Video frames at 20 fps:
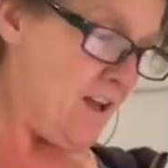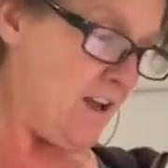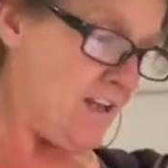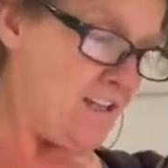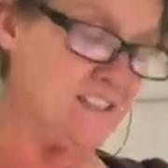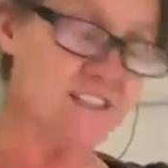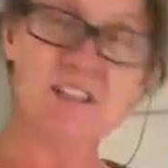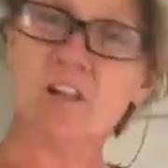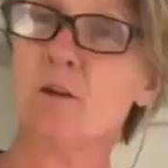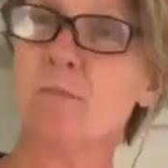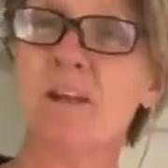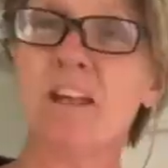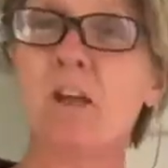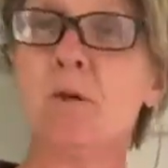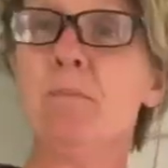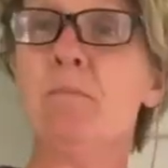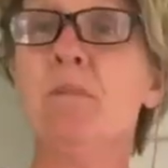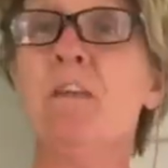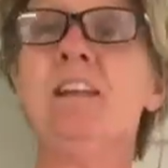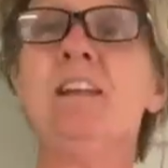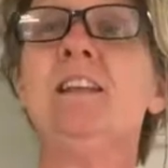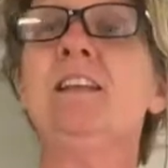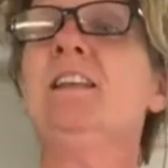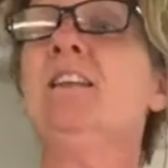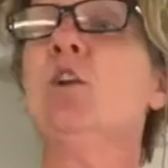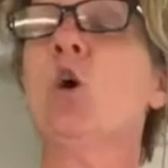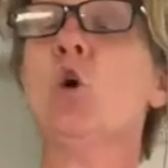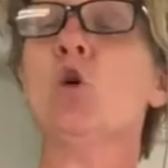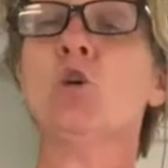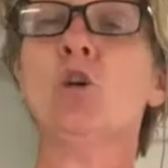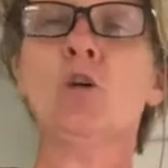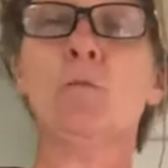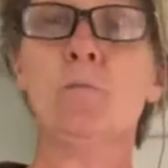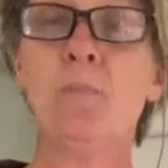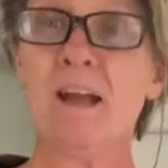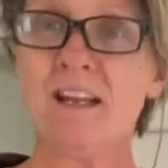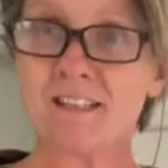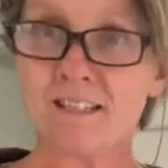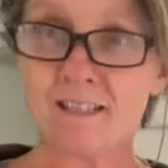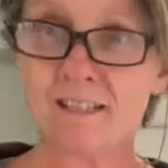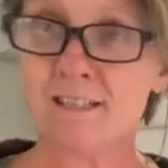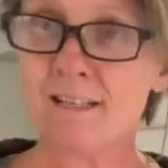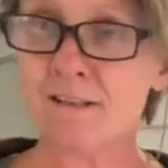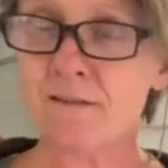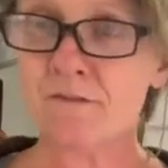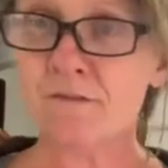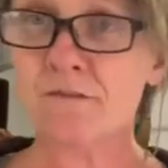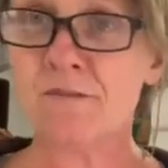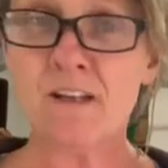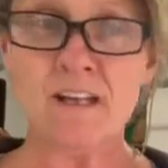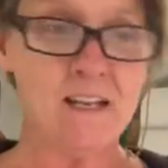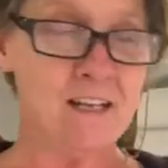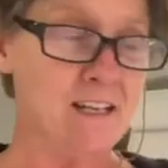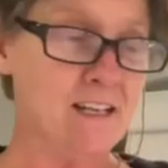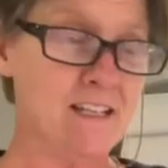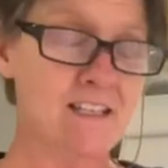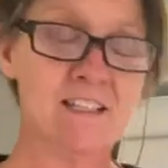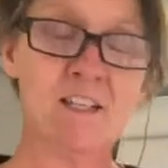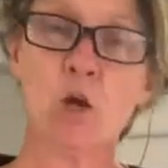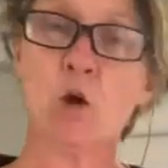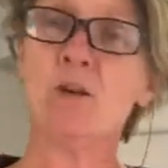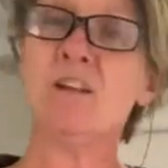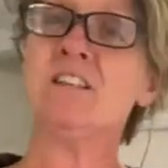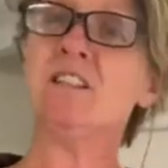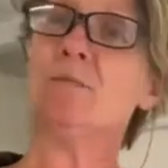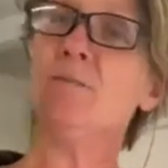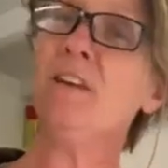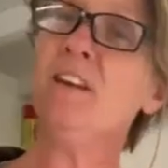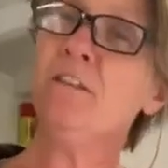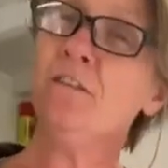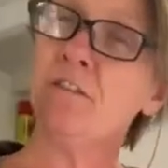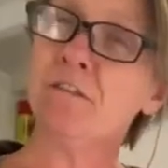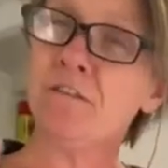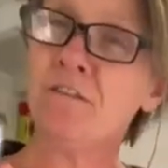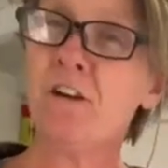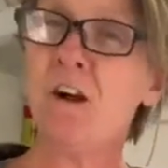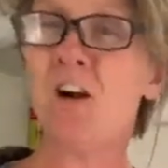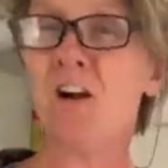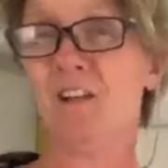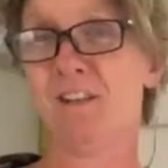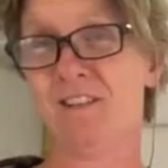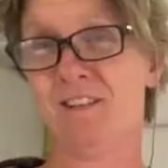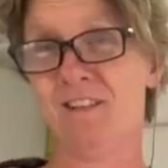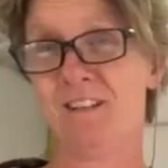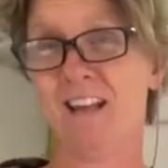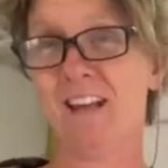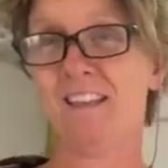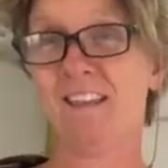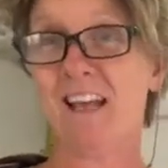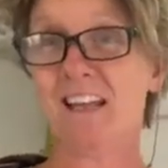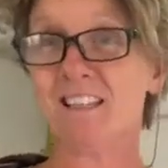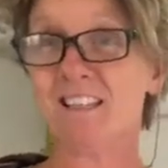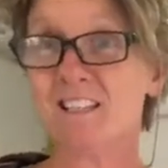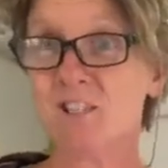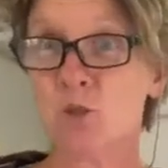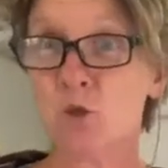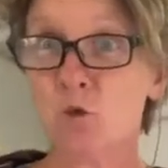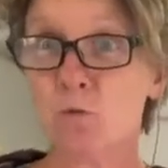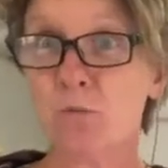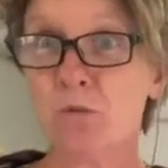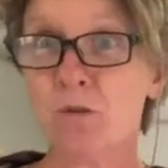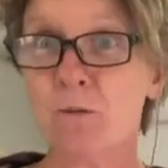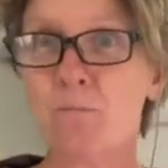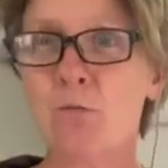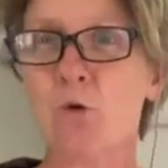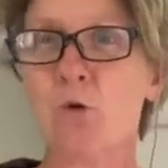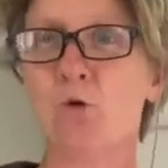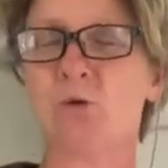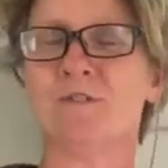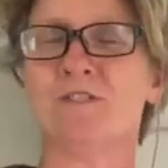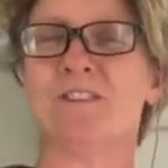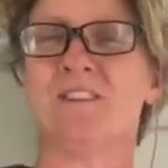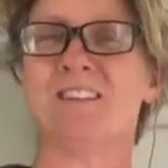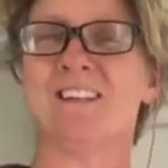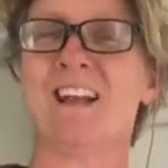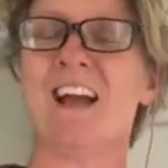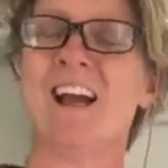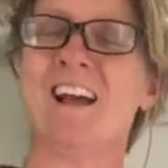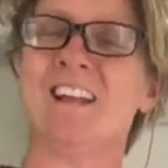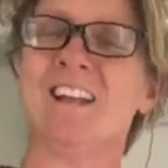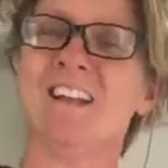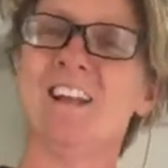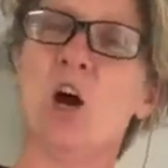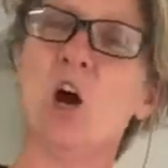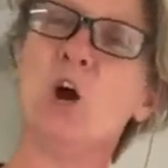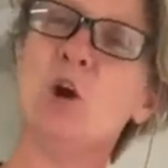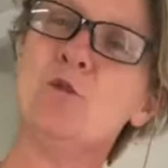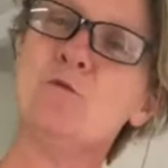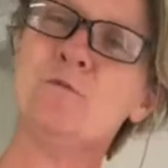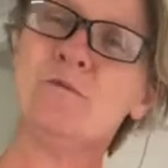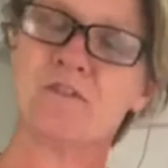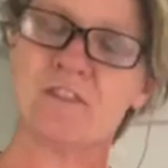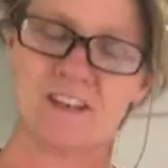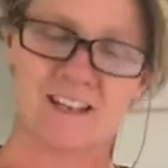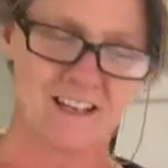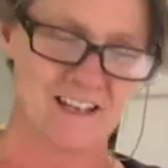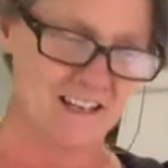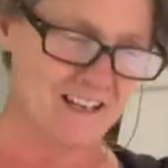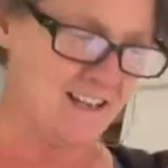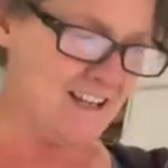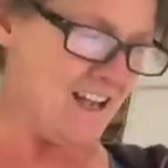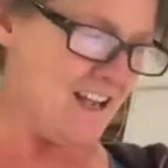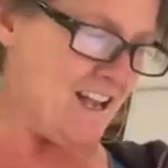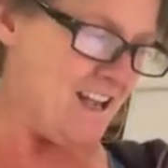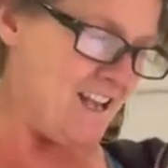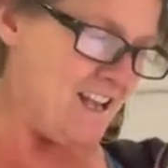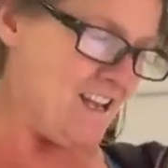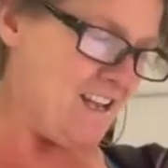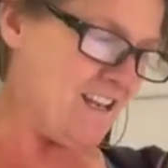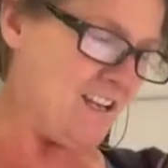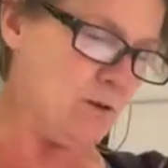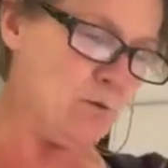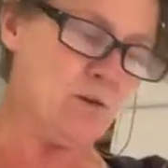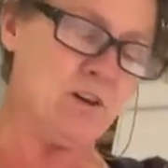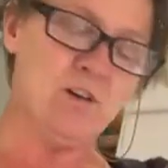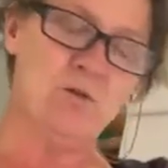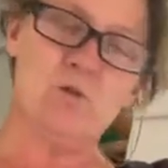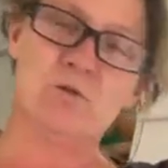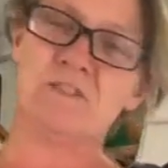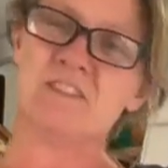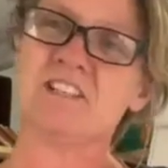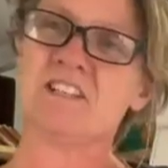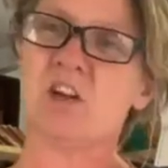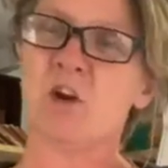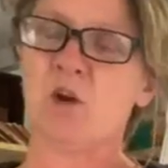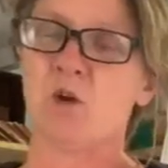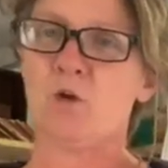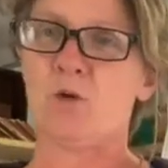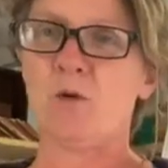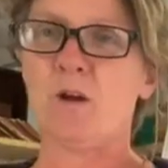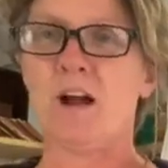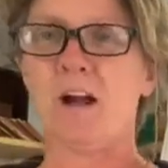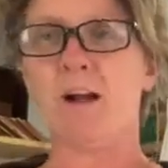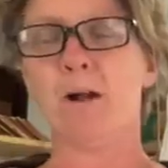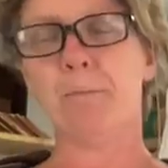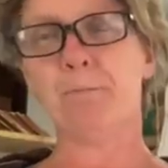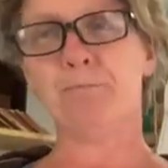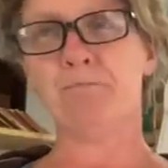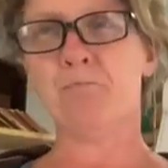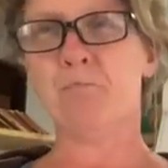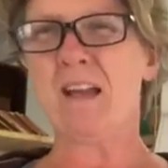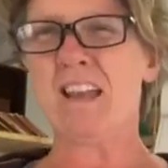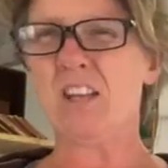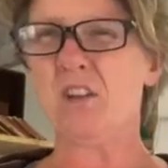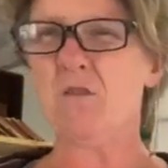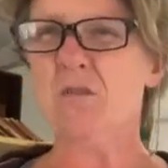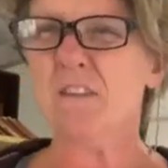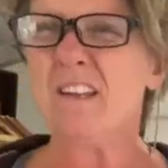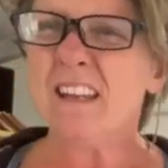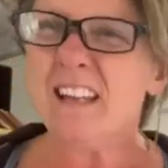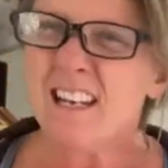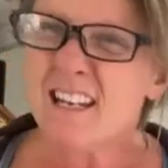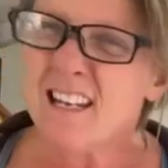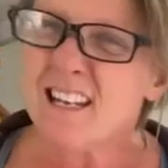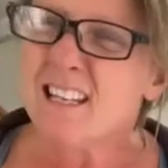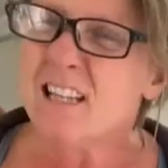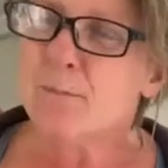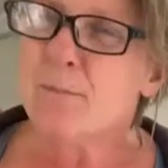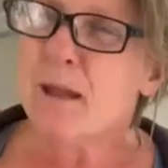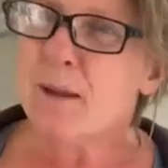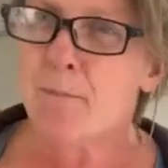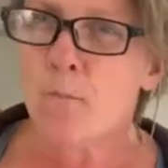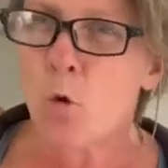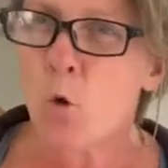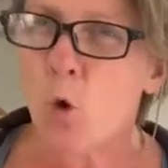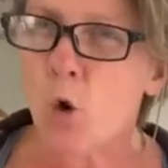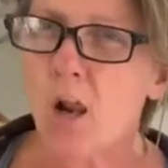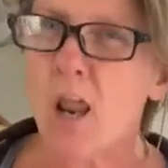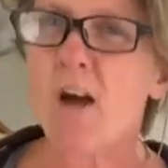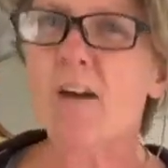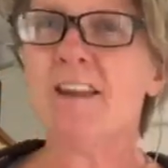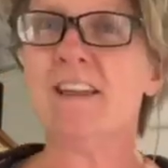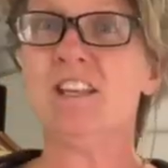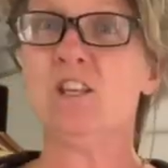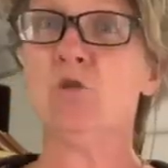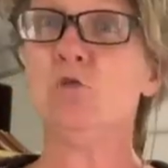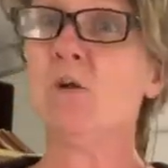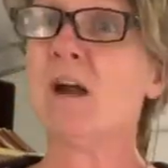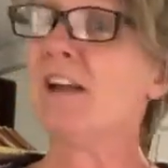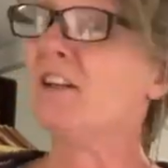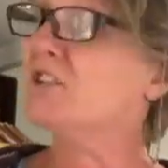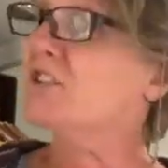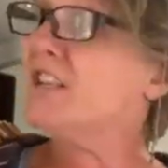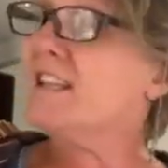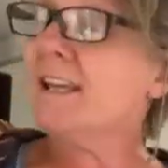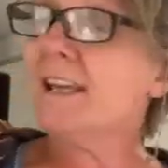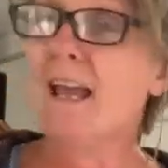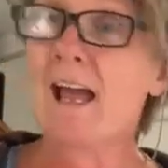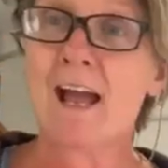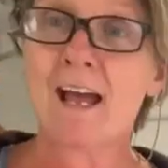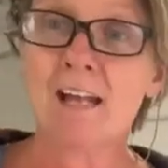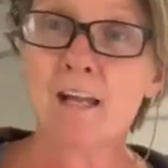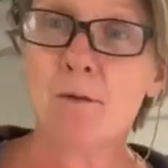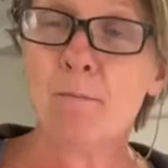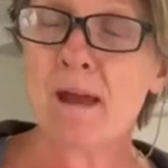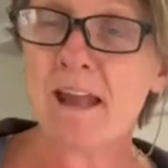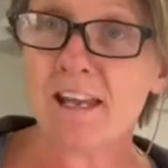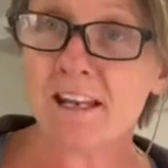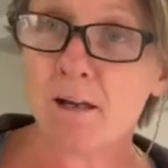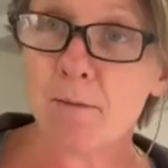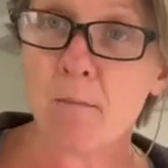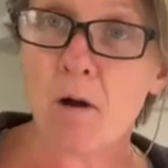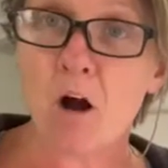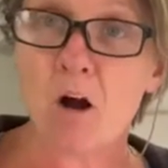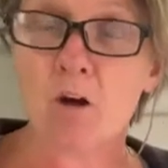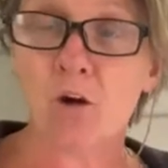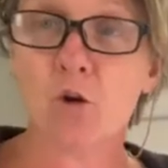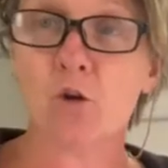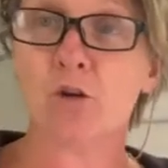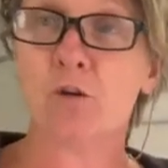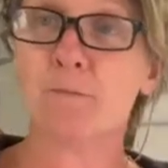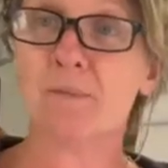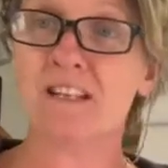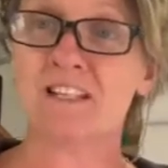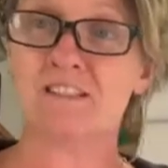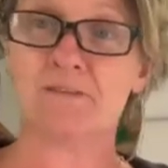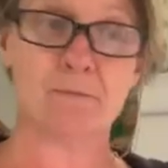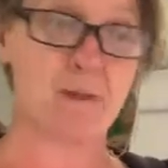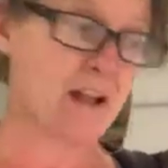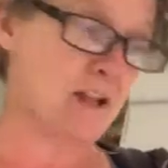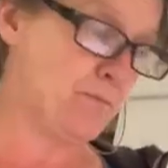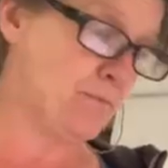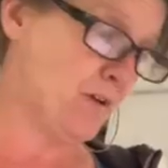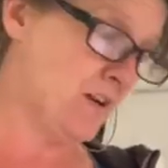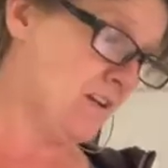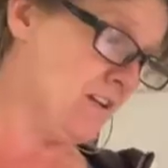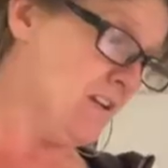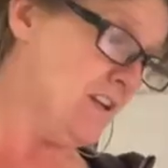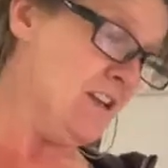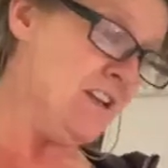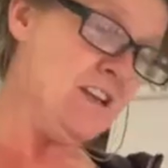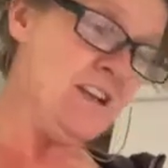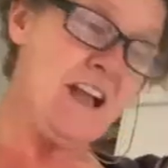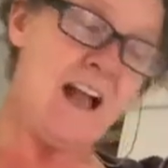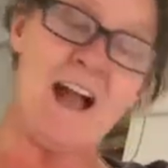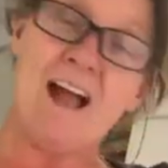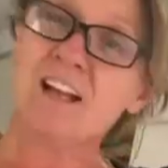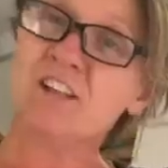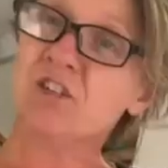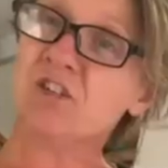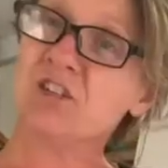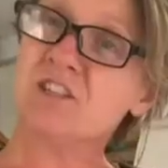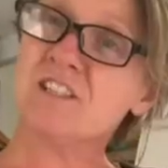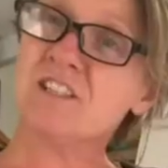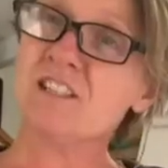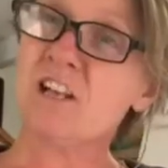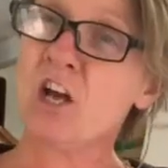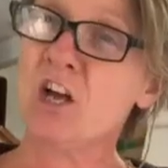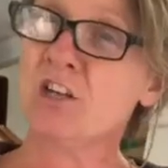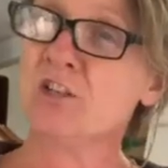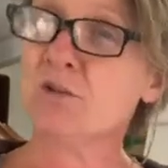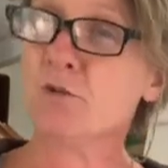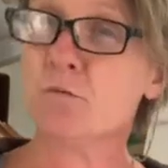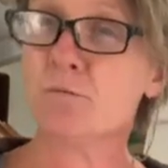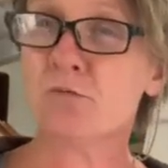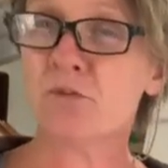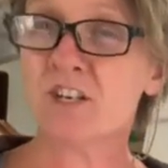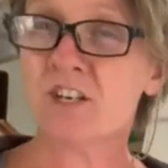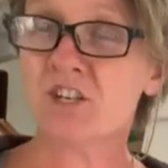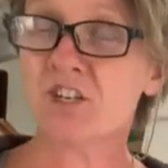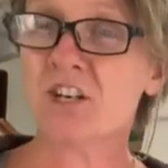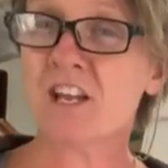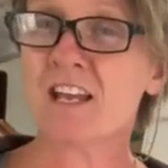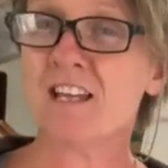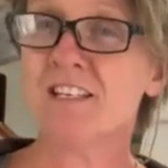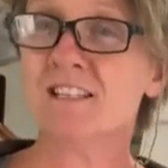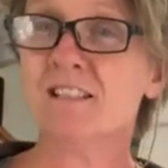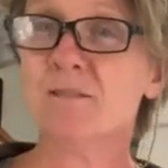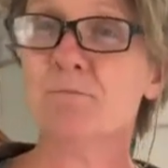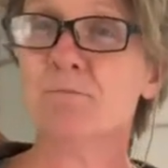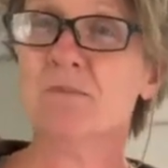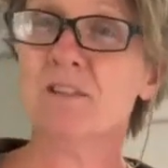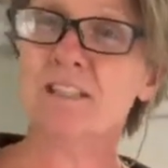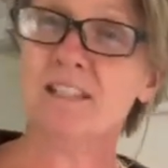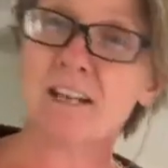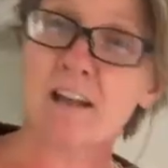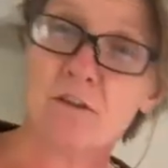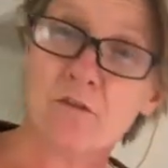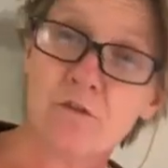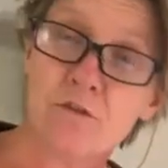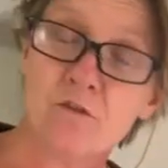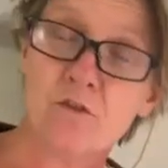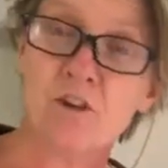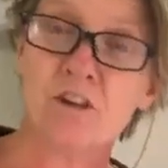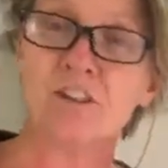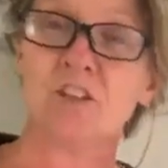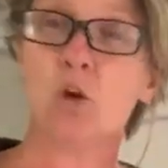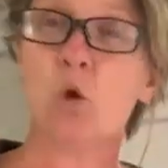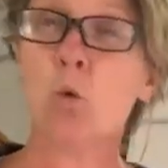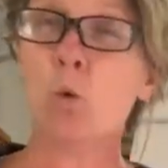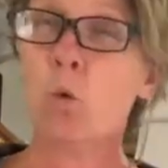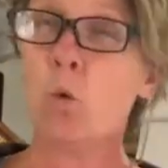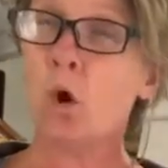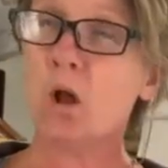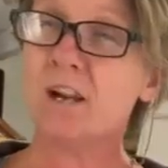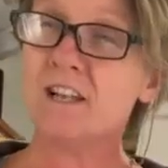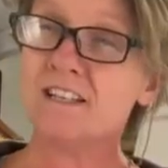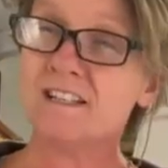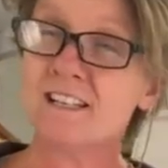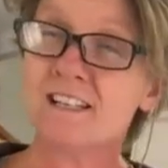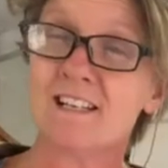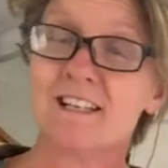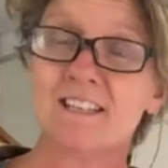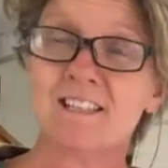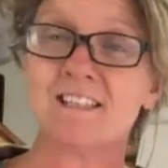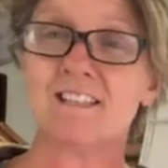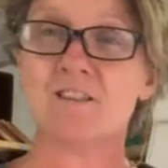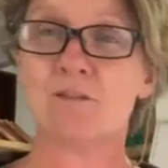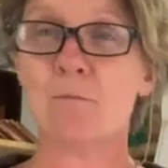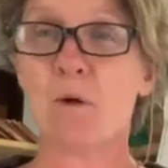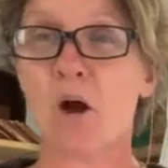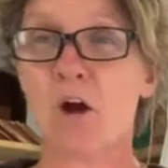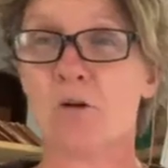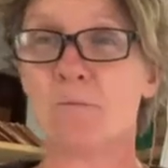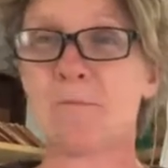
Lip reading: It's going to be completely non-competitive. It's going to be fun, and that's super important. And hopefully it will also make you feel a little bit more like you actually can make a mark on a piece of paper and just learn to appreciate some different qualities to the mark